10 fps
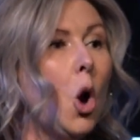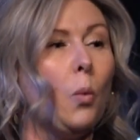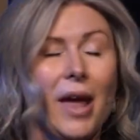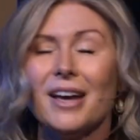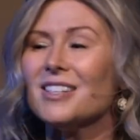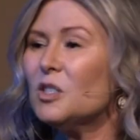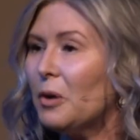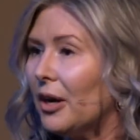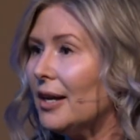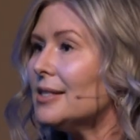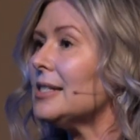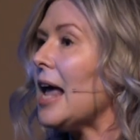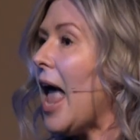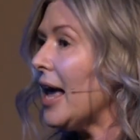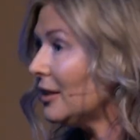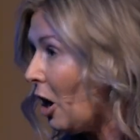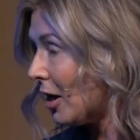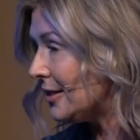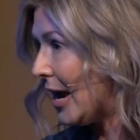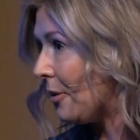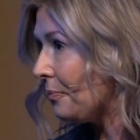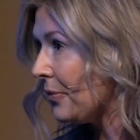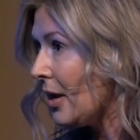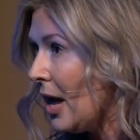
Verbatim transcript: we experienced a lockdown.